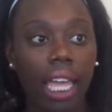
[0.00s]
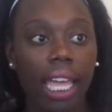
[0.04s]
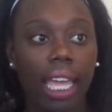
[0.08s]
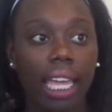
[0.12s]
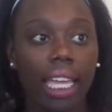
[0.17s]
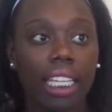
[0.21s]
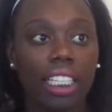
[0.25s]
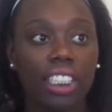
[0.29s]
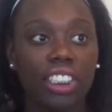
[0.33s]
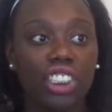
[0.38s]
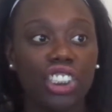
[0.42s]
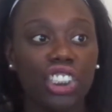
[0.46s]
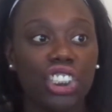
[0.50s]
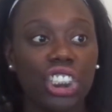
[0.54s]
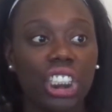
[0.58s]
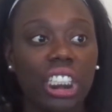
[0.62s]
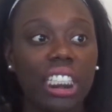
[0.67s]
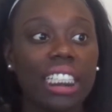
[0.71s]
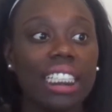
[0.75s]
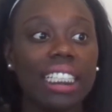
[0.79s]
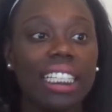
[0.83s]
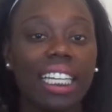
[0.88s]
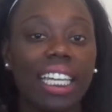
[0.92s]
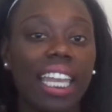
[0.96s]
and
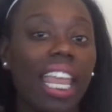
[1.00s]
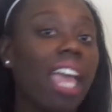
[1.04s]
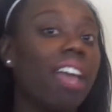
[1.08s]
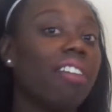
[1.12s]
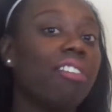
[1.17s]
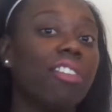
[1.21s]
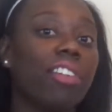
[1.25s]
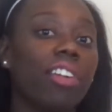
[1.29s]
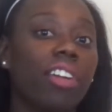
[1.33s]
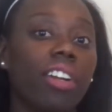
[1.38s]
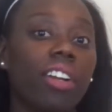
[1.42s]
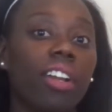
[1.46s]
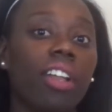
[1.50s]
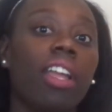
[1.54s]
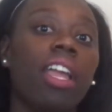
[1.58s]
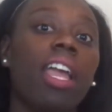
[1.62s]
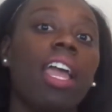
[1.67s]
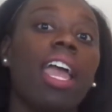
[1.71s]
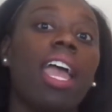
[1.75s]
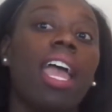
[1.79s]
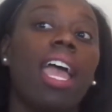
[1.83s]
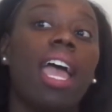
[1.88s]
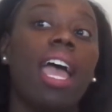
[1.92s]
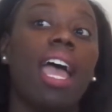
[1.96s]
she never
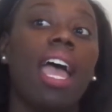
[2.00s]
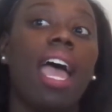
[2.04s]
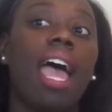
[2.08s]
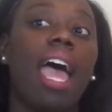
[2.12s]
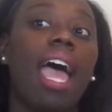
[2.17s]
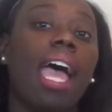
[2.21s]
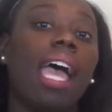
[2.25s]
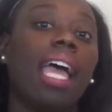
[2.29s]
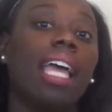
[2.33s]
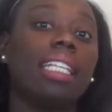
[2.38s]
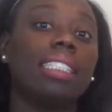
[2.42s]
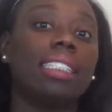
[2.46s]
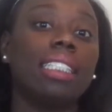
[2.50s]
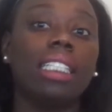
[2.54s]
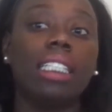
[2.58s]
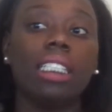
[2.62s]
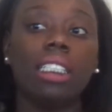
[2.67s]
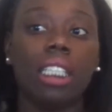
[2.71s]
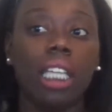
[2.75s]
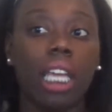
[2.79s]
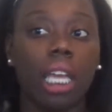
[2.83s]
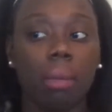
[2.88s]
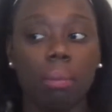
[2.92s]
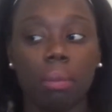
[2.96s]
has
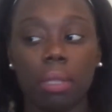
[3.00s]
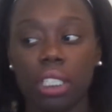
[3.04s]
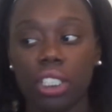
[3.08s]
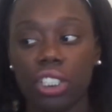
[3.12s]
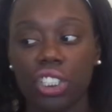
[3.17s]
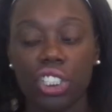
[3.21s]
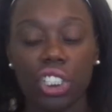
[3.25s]
heat damage,